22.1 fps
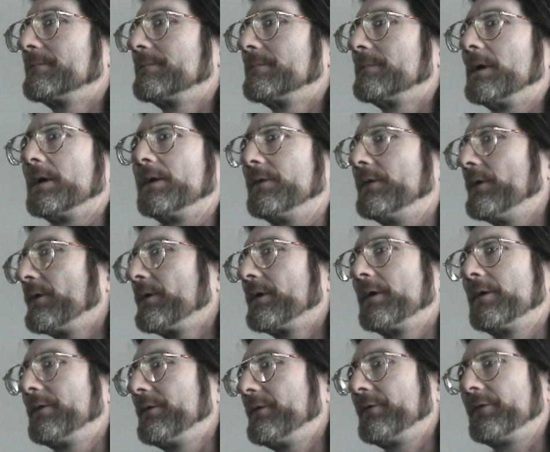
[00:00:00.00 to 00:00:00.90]
I
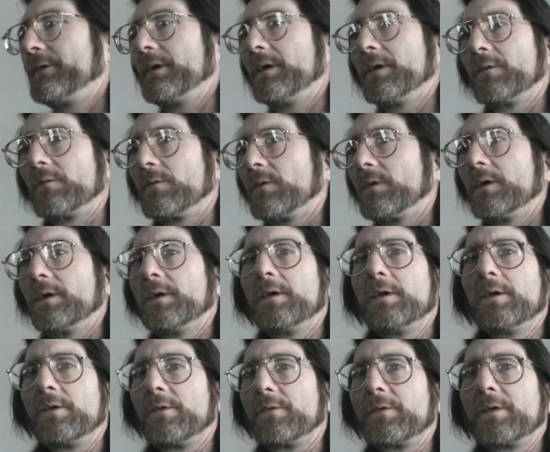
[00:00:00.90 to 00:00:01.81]
don't understand why
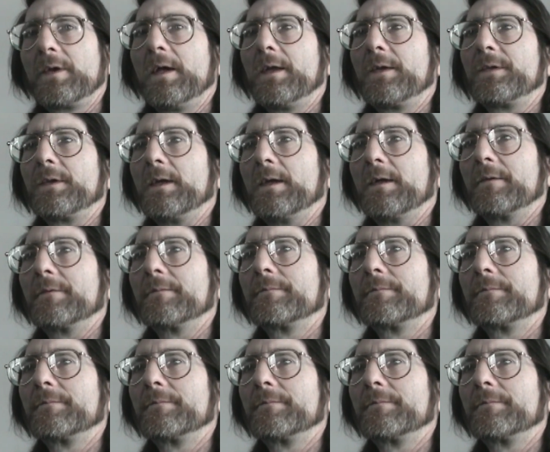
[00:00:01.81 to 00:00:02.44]
you don't get that.